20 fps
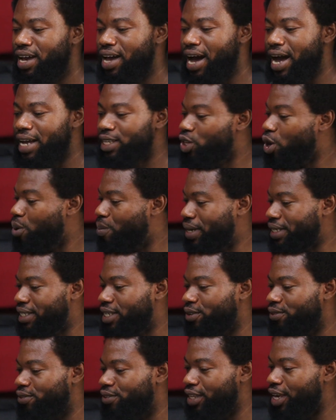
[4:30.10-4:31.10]
I saw
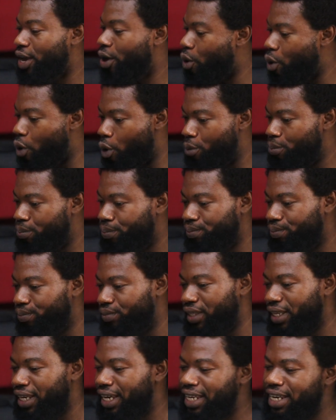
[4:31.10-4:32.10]
myself near home
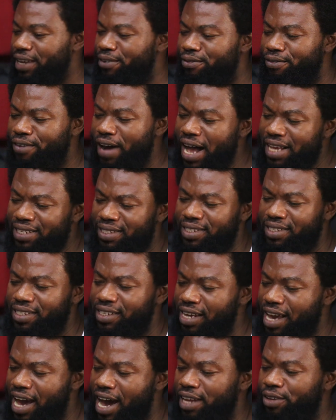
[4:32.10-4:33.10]
in a vast
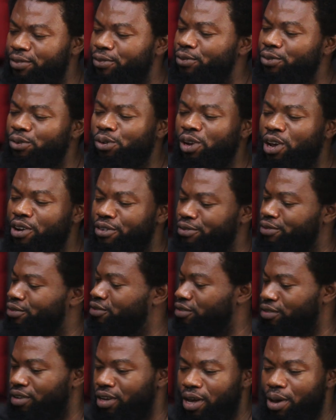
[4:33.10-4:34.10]
yard full
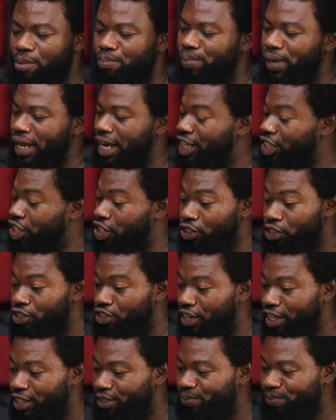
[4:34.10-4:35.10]
of playing
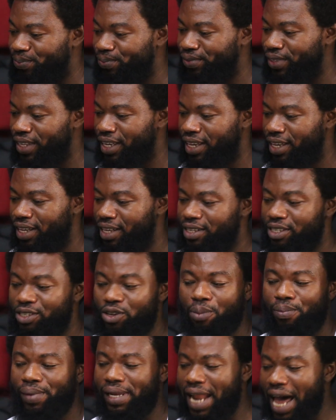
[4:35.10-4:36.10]
children.
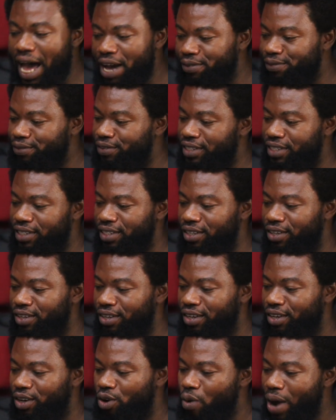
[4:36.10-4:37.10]
Some laughed,
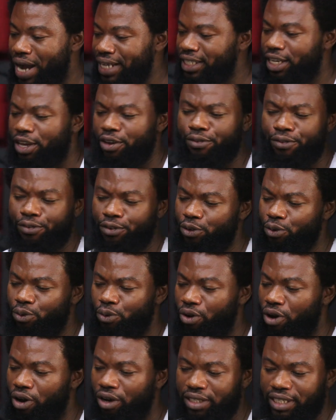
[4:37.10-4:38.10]
quite a
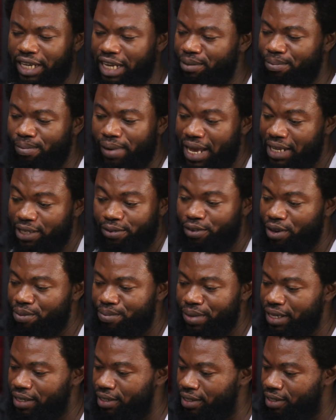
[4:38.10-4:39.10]
few uttered
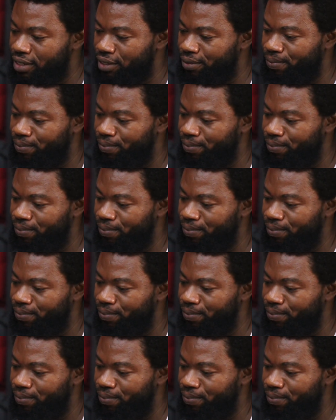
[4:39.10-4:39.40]
blasphemies.